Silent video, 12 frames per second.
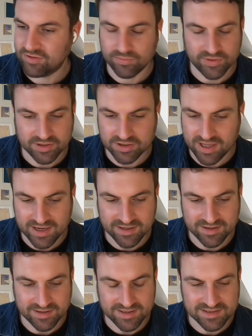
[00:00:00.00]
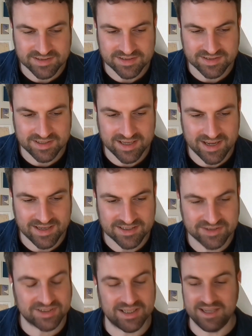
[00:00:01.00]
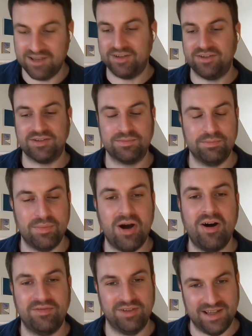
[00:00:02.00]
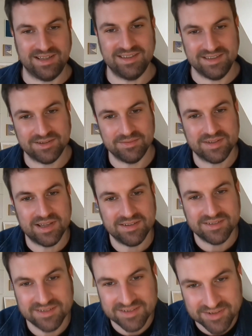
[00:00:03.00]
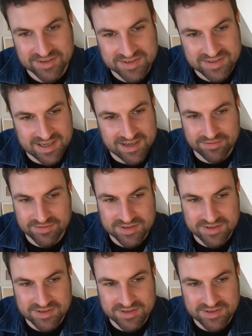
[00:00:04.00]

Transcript: from the client it's just like you can just marvel at it sometimes and just have